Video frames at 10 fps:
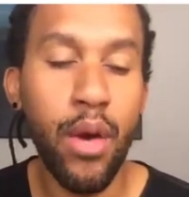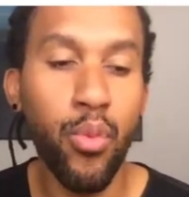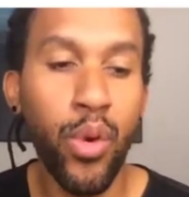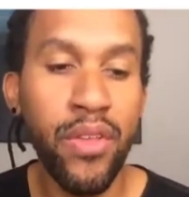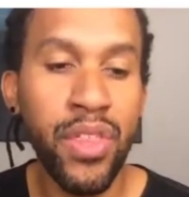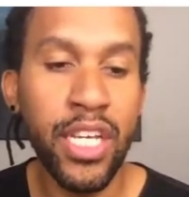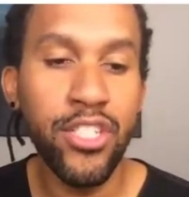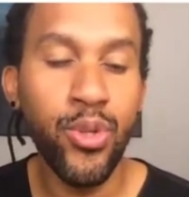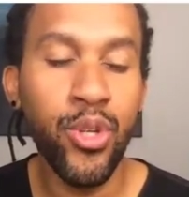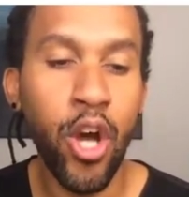With
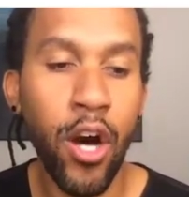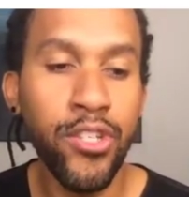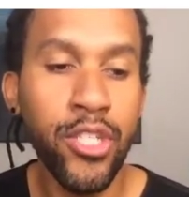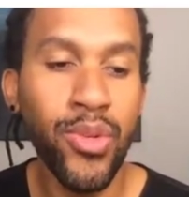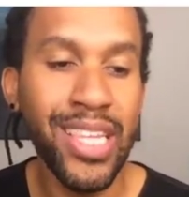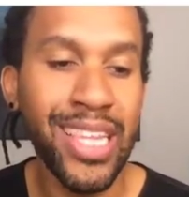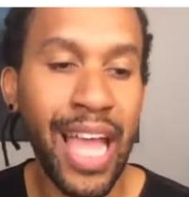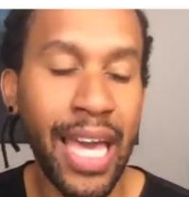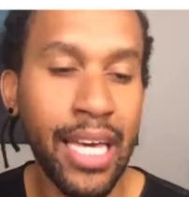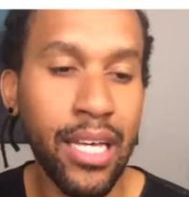this, you can also
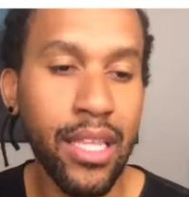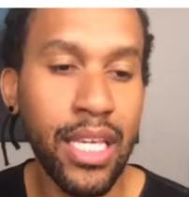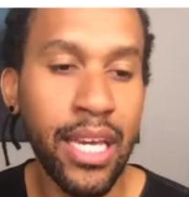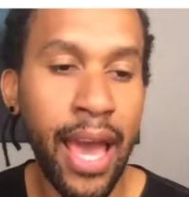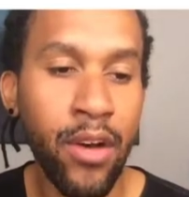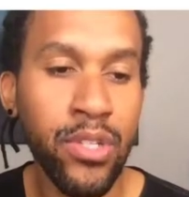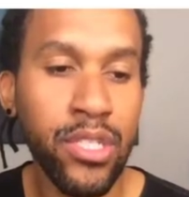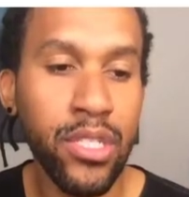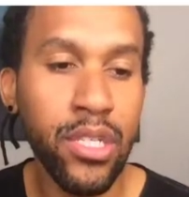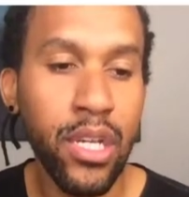like the
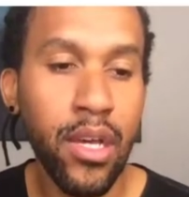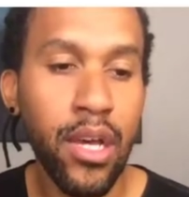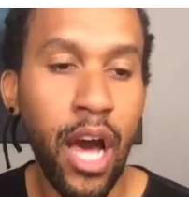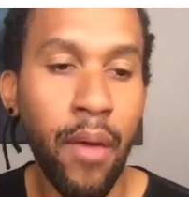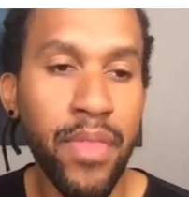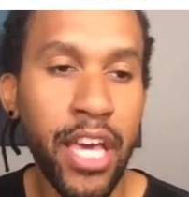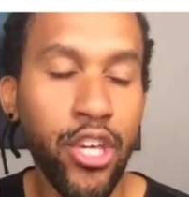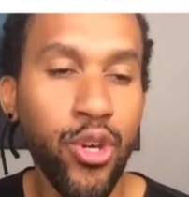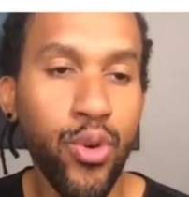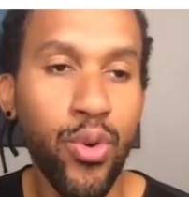accounts that
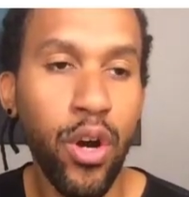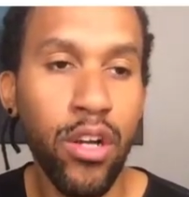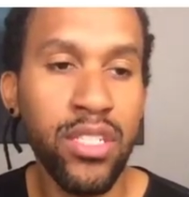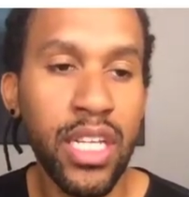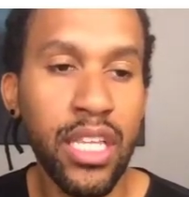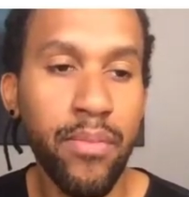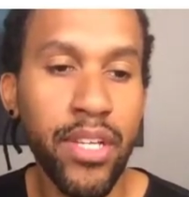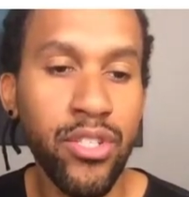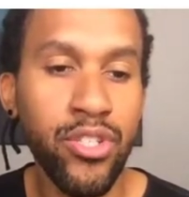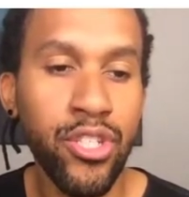you are sending the
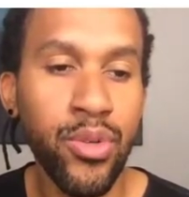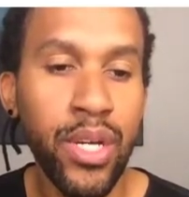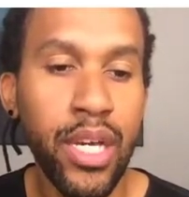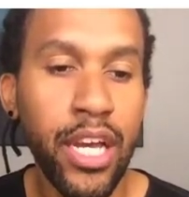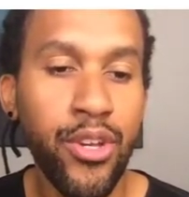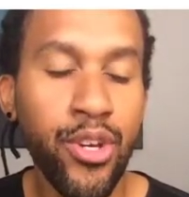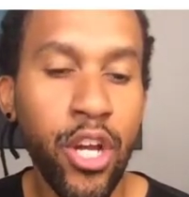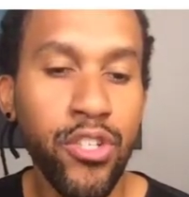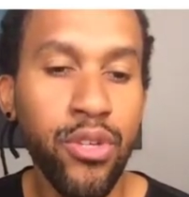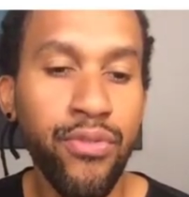message to, and you can
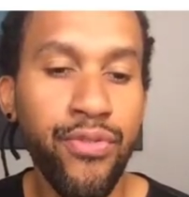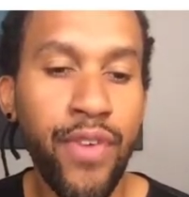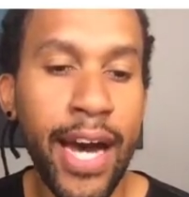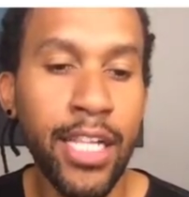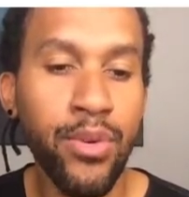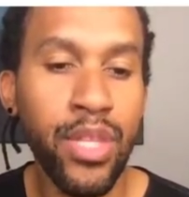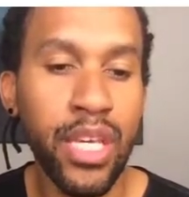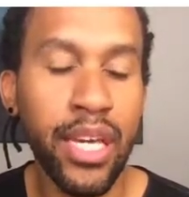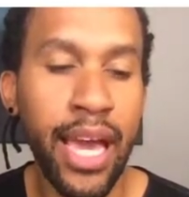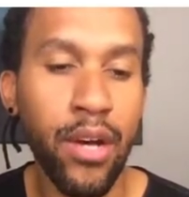also follow
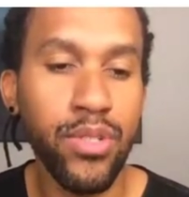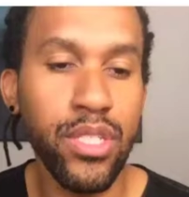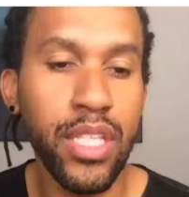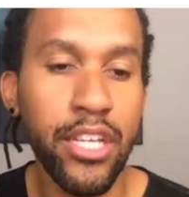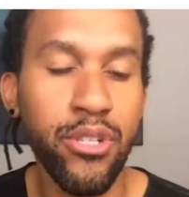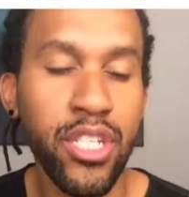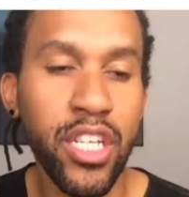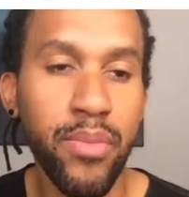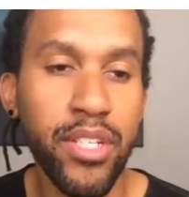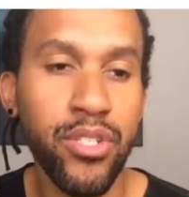the accounts that you're
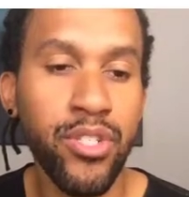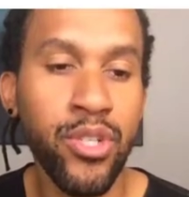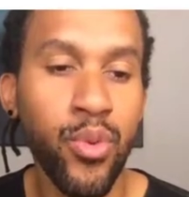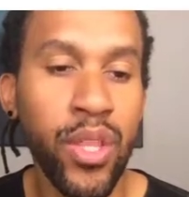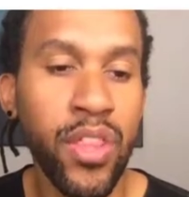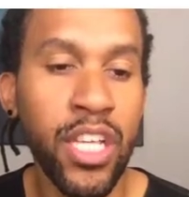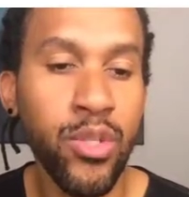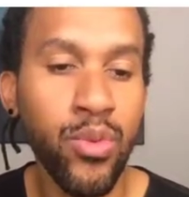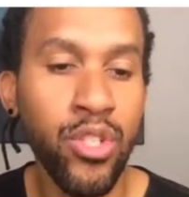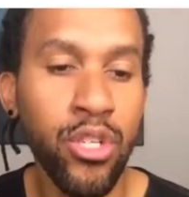sending the message to. What
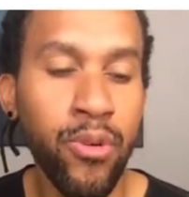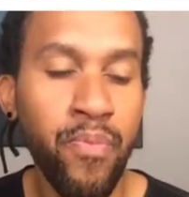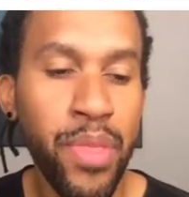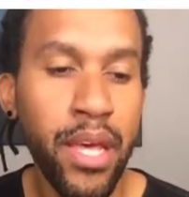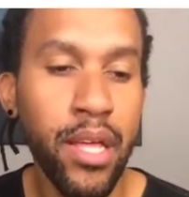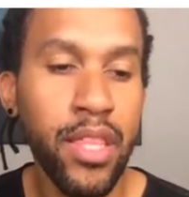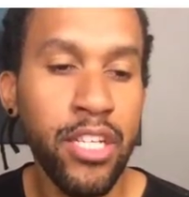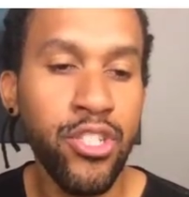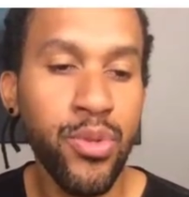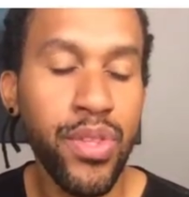this will do,
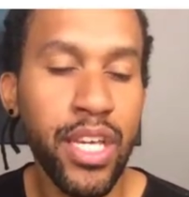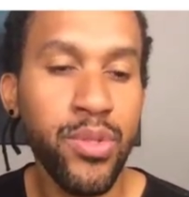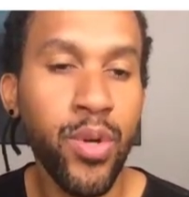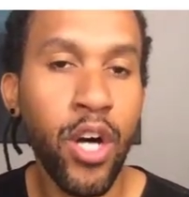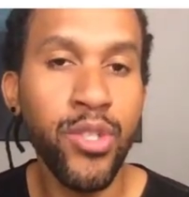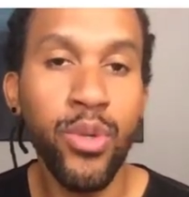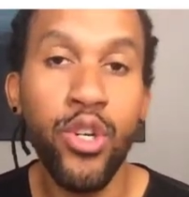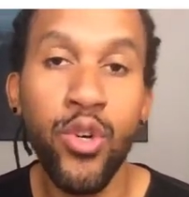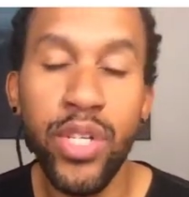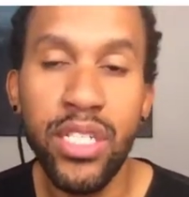these two things will also
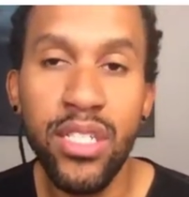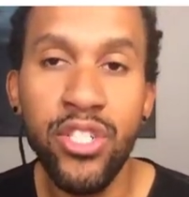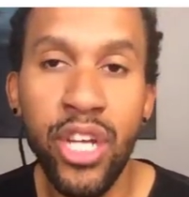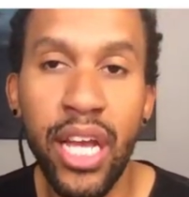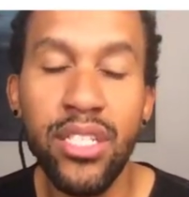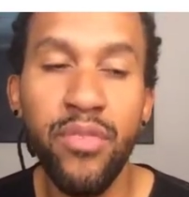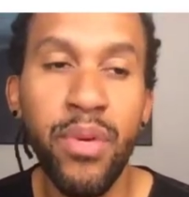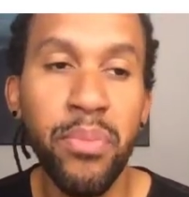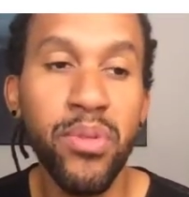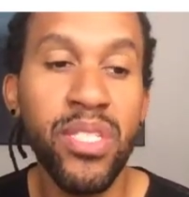increase the chance of
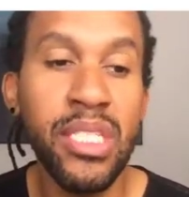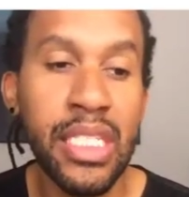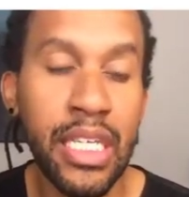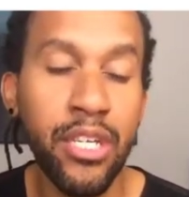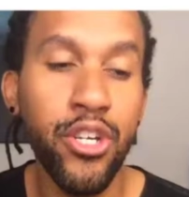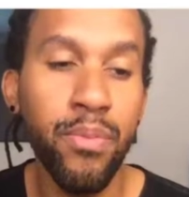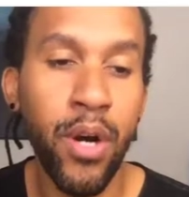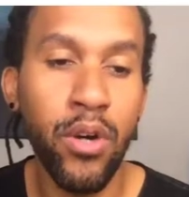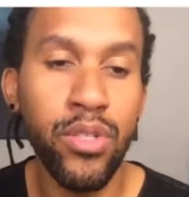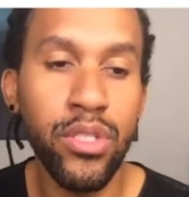people seeing your
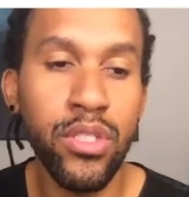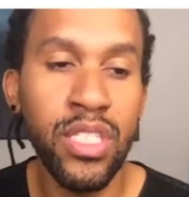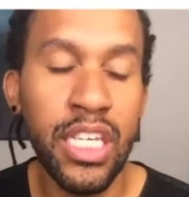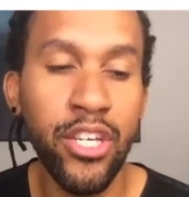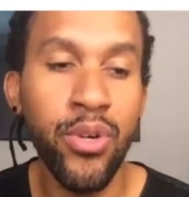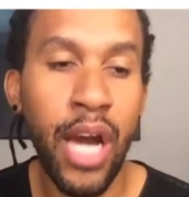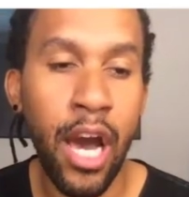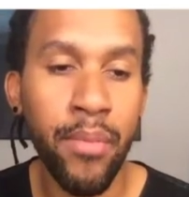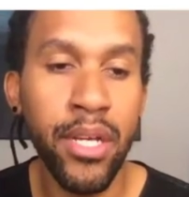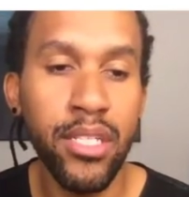posts, seeing you
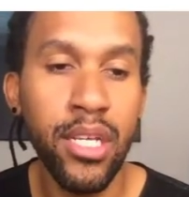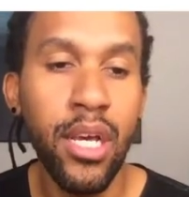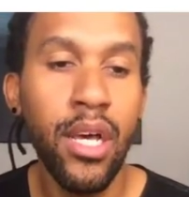comment,